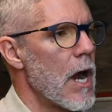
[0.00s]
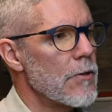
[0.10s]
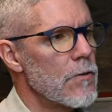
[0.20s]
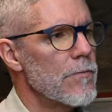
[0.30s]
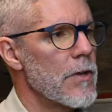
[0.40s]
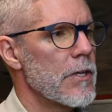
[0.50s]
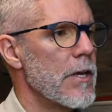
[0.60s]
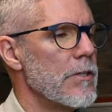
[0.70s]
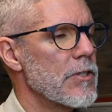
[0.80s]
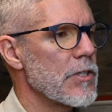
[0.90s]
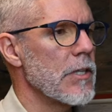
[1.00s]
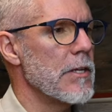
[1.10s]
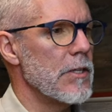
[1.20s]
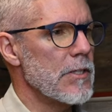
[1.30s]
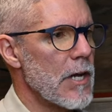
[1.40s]
I do find the case
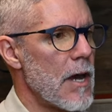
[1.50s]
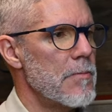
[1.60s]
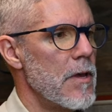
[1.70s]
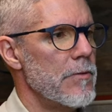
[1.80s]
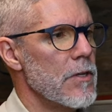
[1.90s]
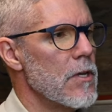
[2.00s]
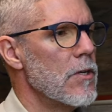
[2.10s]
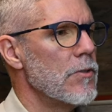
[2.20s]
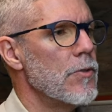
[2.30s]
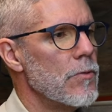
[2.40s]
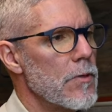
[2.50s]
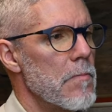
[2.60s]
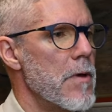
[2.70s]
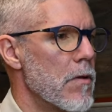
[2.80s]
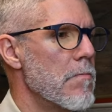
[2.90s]
slightly top heavy due to the
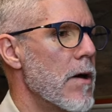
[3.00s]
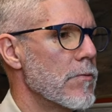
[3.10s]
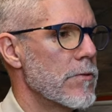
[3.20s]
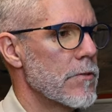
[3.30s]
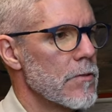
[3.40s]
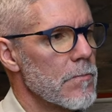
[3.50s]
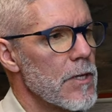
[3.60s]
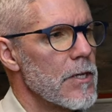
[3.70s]
metal mount system,